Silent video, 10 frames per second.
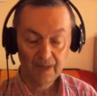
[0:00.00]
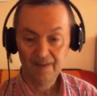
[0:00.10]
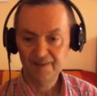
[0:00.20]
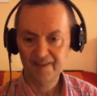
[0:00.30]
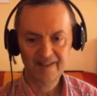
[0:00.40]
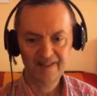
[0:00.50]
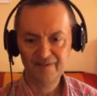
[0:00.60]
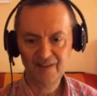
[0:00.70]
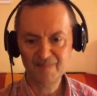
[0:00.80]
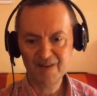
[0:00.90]
Ah, they can
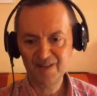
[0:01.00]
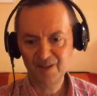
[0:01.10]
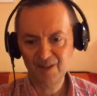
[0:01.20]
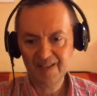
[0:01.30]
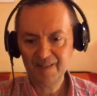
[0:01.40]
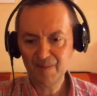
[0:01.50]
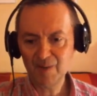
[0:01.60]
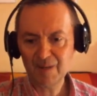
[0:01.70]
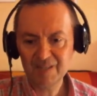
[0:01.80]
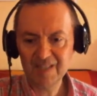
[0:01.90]
find me. At the
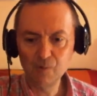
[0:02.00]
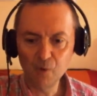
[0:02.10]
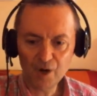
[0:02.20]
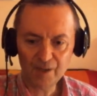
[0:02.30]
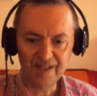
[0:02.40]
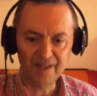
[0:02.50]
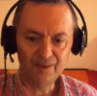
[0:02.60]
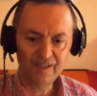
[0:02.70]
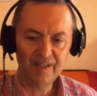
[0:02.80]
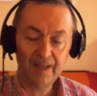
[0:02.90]
moment, I'm still working. You
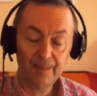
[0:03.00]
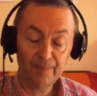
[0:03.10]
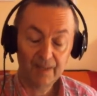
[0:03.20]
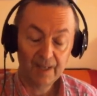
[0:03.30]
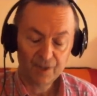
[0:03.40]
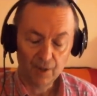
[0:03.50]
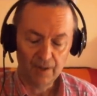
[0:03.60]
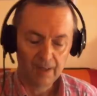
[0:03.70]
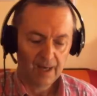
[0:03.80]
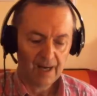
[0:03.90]
see, um, so
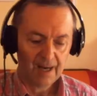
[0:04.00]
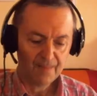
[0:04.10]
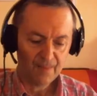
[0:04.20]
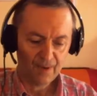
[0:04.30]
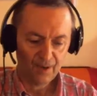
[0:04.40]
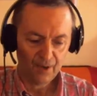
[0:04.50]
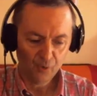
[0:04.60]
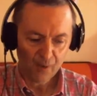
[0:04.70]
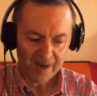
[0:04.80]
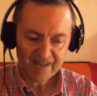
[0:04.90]
I'm uh,
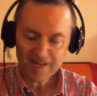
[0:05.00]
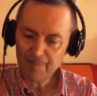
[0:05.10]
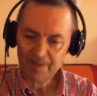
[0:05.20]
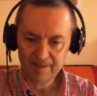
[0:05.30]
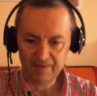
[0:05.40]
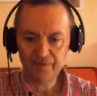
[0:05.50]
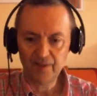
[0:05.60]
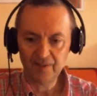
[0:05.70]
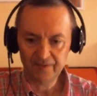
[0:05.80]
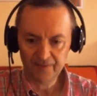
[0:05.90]
waking up at
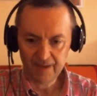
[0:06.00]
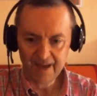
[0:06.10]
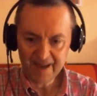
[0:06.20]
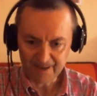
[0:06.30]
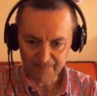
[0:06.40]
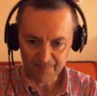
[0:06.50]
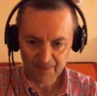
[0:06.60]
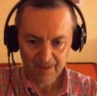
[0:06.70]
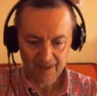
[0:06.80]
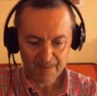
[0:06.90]
5 a.m.
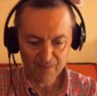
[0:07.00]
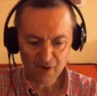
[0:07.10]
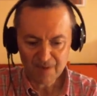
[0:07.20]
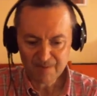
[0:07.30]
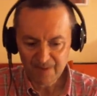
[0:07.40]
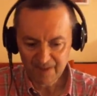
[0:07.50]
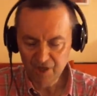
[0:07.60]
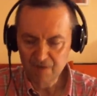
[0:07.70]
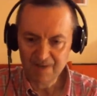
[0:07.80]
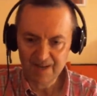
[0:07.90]
I'm coming back
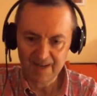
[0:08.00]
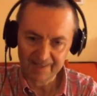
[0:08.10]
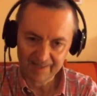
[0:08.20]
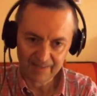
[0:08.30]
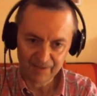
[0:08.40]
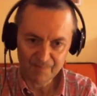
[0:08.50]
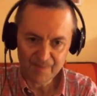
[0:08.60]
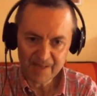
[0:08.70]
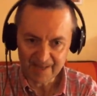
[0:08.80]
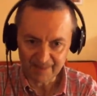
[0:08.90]
to at 7
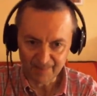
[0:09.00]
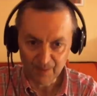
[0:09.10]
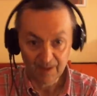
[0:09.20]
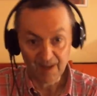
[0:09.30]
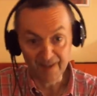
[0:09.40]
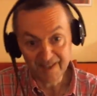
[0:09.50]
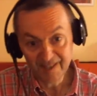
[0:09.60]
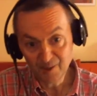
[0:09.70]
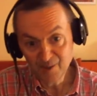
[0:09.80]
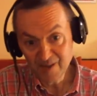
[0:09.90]
p.m. I need
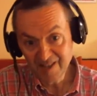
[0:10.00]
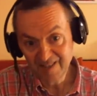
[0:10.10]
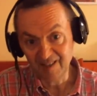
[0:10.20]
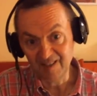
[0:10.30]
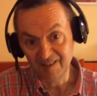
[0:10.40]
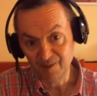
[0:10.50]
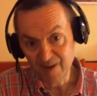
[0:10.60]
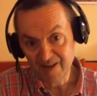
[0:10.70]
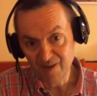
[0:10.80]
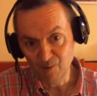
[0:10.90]
to eat. I
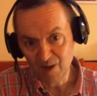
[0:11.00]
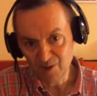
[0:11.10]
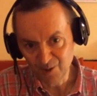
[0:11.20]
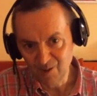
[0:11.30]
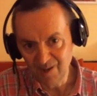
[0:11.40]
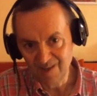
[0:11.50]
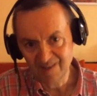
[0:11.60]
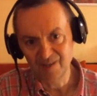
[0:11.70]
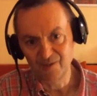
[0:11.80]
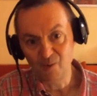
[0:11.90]
drink one or two
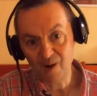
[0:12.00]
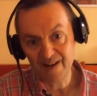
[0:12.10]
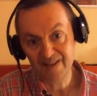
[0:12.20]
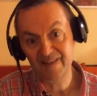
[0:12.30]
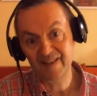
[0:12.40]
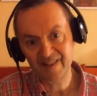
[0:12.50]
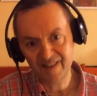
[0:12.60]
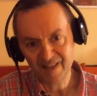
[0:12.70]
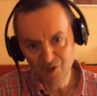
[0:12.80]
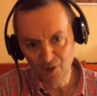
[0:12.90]
glasses of wine, and then I
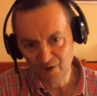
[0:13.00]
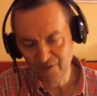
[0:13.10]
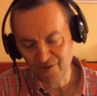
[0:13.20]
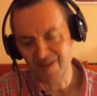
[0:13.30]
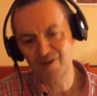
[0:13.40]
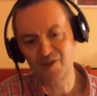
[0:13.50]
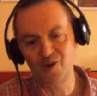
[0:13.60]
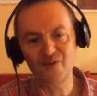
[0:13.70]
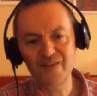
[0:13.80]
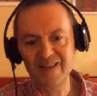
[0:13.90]
enjoy, for instance,
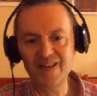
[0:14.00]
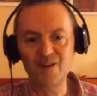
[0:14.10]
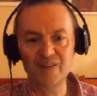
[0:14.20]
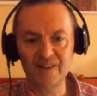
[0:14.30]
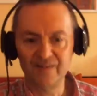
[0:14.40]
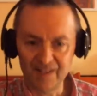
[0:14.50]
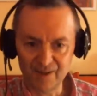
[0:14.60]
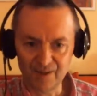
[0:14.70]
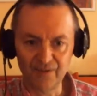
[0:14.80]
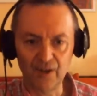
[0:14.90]
your videos and
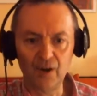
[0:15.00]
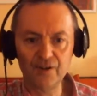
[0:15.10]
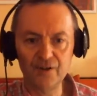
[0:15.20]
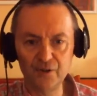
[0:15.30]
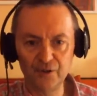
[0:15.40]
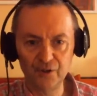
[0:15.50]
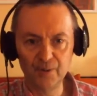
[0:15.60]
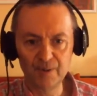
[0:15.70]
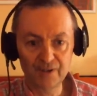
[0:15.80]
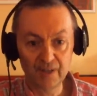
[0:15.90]
videos of other
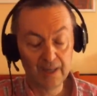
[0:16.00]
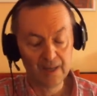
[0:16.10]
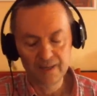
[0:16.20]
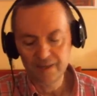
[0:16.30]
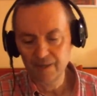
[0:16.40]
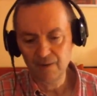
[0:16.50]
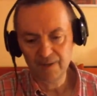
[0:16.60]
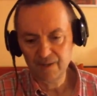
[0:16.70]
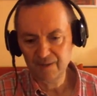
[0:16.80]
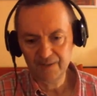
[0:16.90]
YouTubers. So I
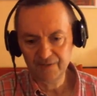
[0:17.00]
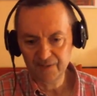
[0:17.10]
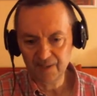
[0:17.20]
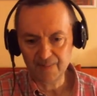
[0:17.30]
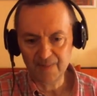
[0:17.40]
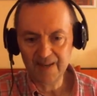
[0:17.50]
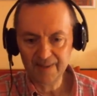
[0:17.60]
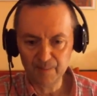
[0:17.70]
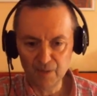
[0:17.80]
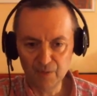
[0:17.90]
don't have time at
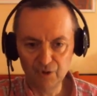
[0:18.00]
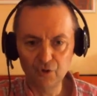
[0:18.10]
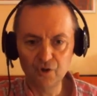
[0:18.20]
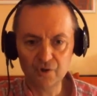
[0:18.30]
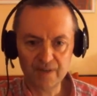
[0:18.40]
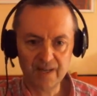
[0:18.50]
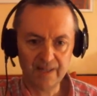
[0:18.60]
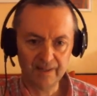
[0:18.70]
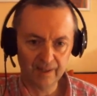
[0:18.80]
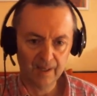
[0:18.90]
the moment to
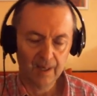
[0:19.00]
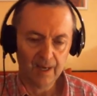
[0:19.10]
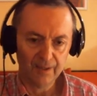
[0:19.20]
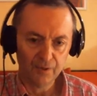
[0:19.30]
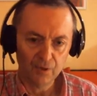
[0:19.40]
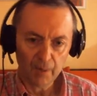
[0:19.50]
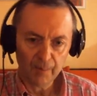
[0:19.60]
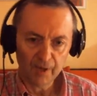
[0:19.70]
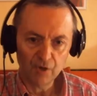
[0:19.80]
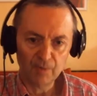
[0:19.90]
create and to
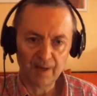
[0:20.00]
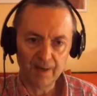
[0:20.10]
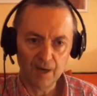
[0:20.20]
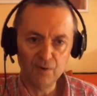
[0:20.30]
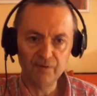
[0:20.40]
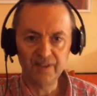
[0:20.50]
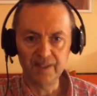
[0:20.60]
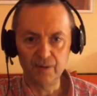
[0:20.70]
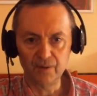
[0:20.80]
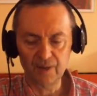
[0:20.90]
upload my own
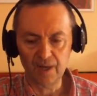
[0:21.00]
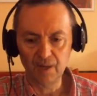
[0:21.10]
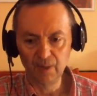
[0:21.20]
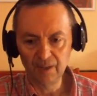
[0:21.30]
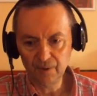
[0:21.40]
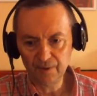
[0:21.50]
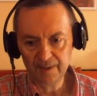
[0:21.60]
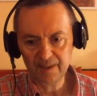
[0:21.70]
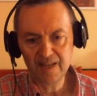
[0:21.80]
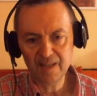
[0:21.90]
videos. I will do yeah.
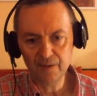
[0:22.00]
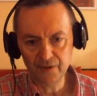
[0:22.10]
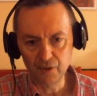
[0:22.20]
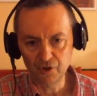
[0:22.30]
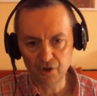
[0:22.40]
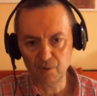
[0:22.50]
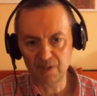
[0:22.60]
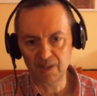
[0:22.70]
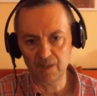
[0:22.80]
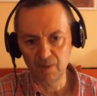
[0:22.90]
that in the future when
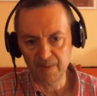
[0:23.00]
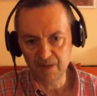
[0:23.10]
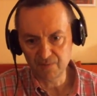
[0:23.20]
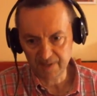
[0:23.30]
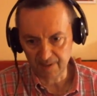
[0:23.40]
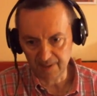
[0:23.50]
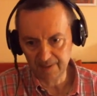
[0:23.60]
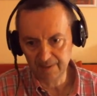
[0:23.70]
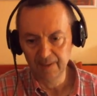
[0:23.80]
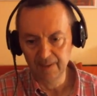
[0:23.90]
I will be
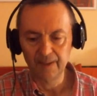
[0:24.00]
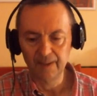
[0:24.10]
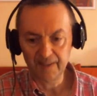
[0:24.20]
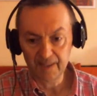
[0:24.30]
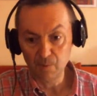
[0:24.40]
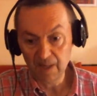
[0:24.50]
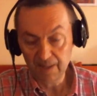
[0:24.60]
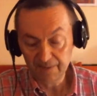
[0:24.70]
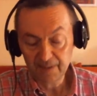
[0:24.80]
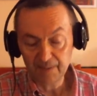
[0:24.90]
retired then I will
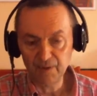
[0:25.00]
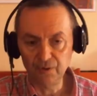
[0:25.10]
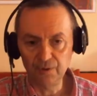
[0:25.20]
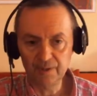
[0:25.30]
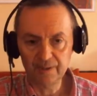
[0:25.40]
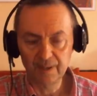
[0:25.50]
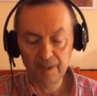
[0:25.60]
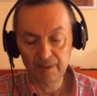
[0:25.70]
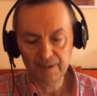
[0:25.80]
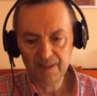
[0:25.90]
have time to do it.
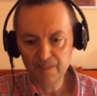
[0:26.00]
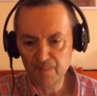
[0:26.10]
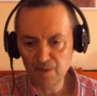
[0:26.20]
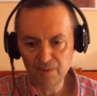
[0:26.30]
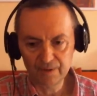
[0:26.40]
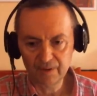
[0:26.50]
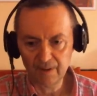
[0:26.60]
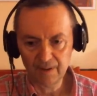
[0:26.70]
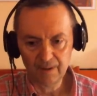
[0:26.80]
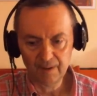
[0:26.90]
But at the yeah. moment,
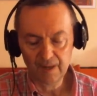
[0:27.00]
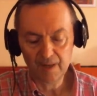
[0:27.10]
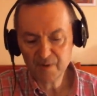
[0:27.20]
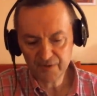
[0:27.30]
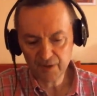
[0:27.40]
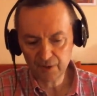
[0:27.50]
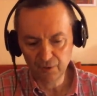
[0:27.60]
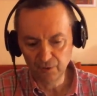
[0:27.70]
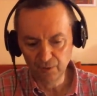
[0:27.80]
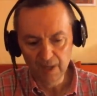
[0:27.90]
uh, I prefer
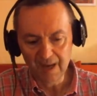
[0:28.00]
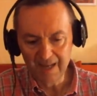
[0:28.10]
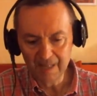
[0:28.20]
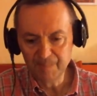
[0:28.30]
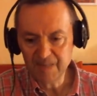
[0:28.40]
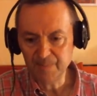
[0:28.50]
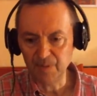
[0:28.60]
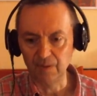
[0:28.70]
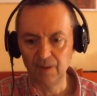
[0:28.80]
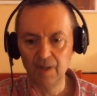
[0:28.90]
to help
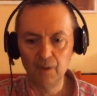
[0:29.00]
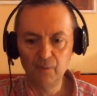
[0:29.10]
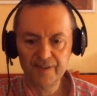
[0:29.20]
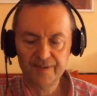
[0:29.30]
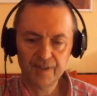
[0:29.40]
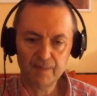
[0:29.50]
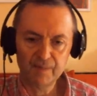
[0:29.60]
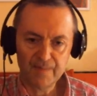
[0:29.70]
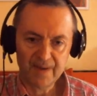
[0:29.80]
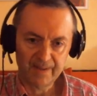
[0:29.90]
people with some
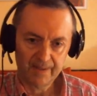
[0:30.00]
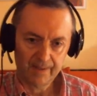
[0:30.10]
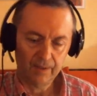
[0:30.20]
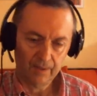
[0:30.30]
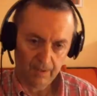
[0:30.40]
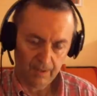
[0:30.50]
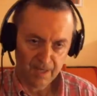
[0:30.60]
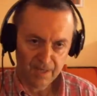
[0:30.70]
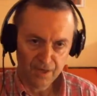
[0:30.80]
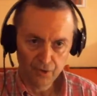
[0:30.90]
comments uh,
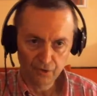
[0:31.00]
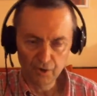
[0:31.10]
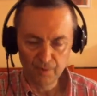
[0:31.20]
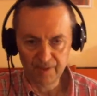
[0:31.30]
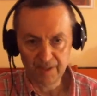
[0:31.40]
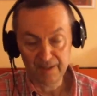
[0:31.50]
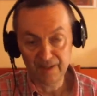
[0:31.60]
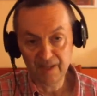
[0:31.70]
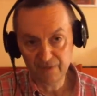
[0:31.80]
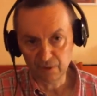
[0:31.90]
in YouTube and
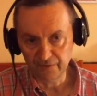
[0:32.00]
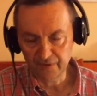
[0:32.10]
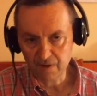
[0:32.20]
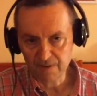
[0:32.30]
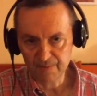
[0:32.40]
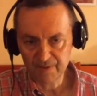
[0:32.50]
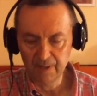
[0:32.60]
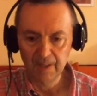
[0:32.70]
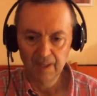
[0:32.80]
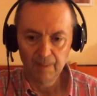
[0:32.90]
even on
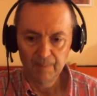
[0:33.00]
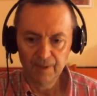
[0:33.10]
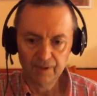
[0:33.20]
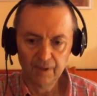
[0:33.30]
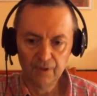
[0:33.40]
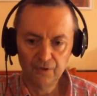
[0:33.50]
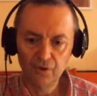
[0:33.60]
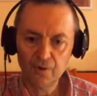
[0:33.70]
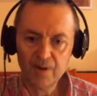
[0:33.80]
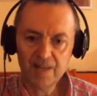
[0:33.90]
forums. But uh, to
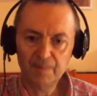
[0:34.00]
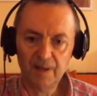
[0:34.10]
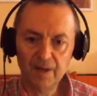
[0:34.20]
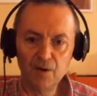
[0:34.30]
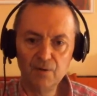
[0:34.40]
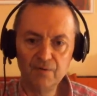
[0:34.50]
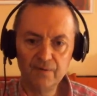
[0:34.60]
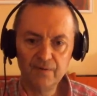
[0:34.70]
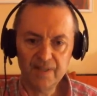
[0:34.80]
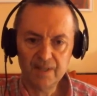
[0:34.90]
create my own
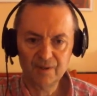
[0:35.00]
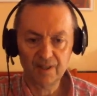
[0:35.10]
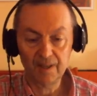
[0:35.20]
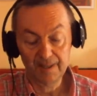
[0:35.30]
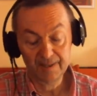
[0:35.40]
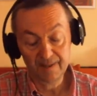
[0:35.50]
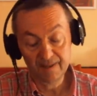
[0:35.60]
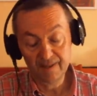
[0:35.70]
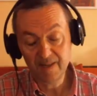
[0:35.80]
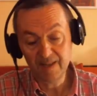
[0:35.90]
videos, as I
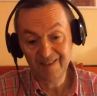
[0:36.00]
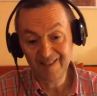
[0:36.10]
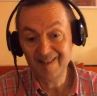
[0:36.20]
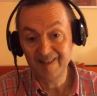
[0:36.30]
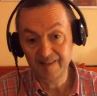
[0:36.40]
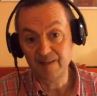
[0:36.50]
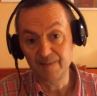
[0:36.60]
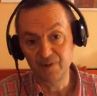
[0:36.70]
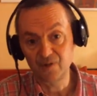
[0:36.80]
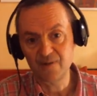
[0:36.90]
see, it takes
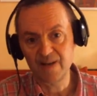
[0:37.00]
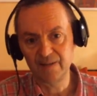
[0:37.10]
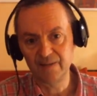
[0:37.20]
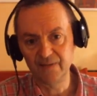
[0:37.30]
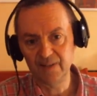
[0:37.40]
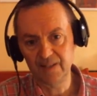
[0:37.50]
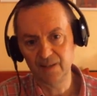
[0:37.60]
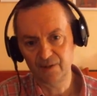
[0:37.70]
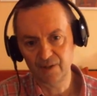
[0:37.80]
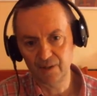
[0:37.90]
time to create
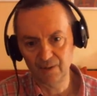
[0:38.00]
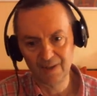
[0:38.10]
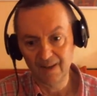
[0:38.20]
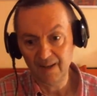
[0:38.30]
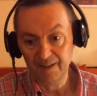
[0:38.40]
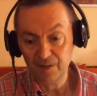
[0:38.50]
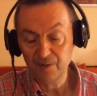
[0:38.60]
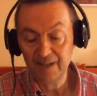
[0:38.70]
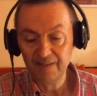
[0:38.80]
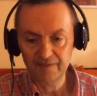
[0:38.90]
videos. So yeah. I don't
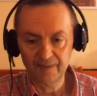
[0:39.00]
have,